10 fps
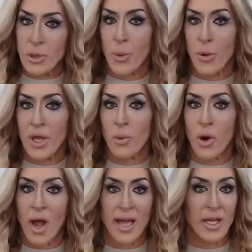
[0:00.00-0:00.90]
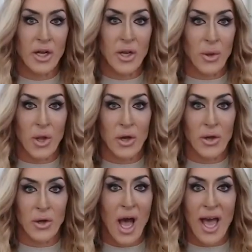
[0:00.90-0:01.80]
the point where I could no
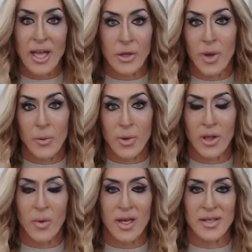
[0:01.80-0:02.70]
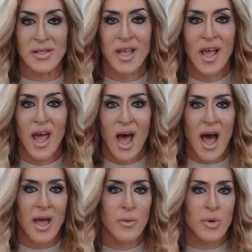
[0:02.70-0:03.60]
longer hide who I really was. I